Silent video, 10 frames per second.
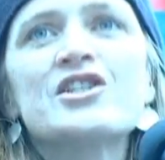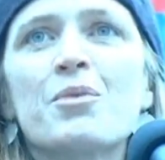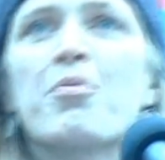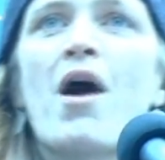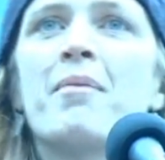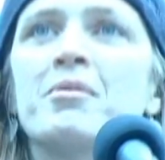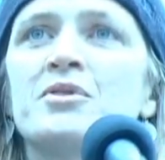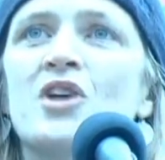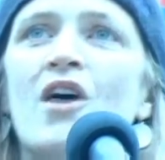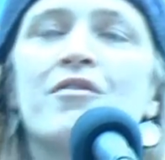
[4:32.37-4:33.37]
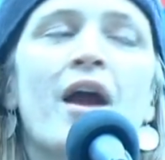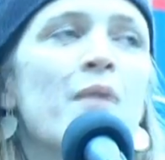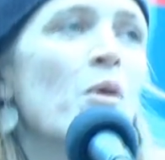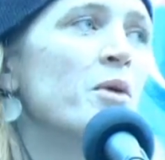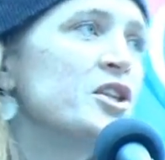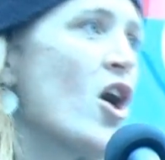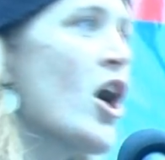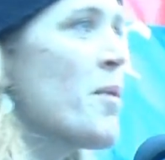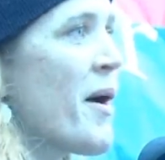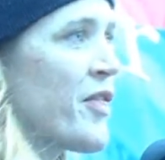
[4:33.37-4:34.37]
is a problem solver, and when we
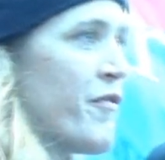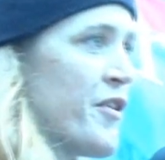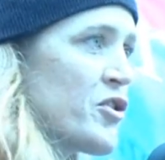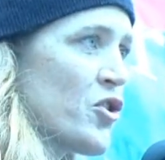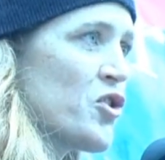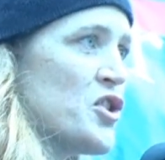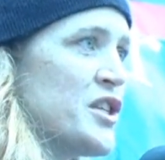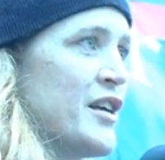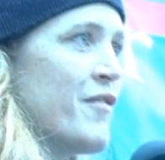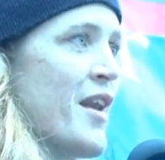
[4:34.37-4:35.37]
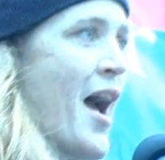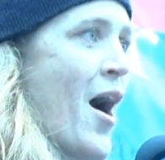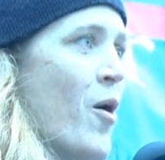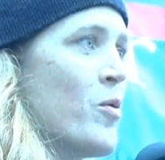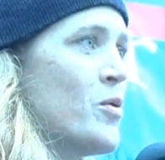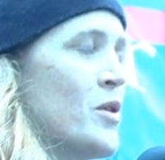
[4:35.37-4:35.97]
talk about the fierce urgency of now,